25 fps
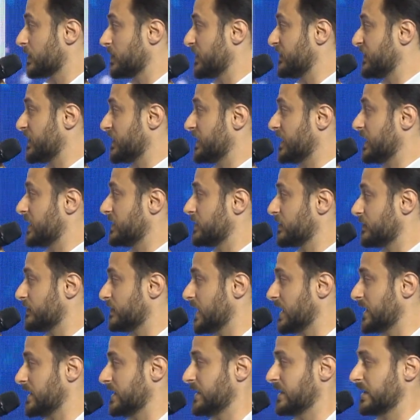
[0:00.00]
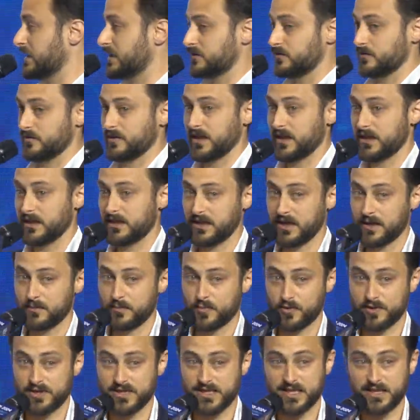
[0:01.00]
a fidelity of 98 to
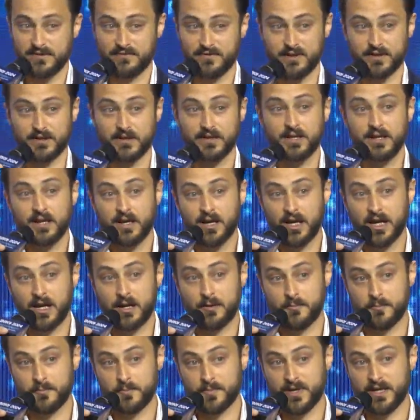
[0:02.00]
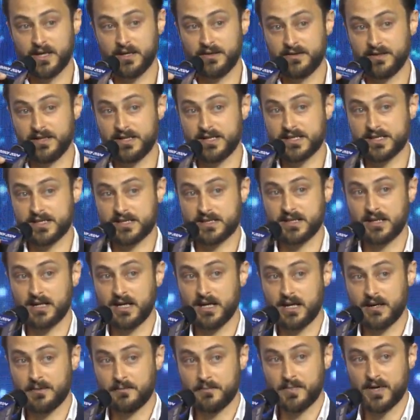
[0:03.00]
99.7 in these
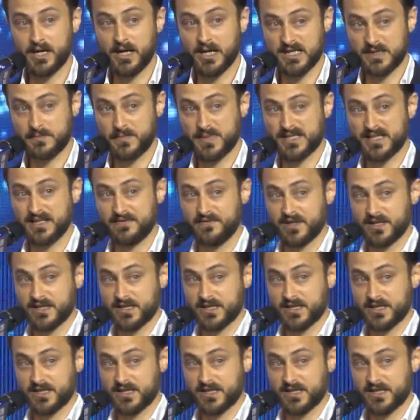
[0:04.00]
specific